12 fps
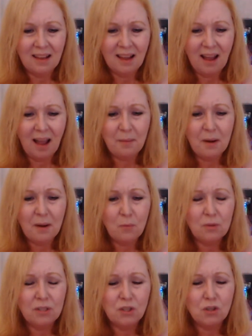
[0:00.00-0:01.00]
I'm not
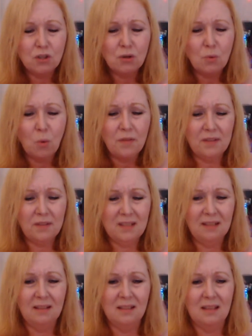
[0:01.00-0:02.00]
really sure what the
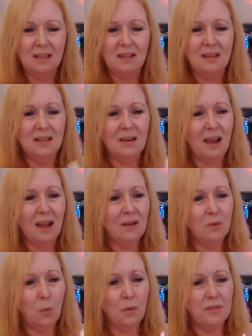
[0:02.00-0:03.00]
deal is, and then I
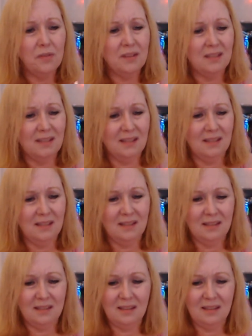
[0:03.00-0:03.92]
don't know what this is.